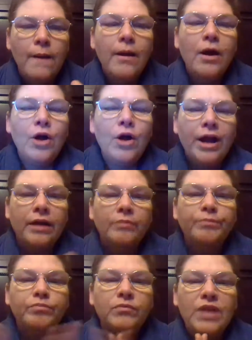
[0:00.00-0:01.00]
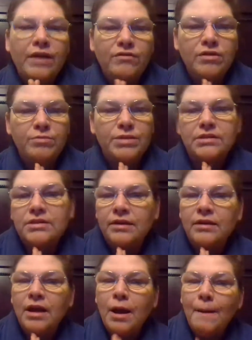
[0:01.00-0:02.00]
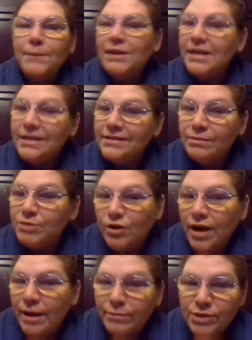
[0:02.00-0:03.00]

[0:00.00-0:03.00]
Okay, Now for the business end. Please subscribe to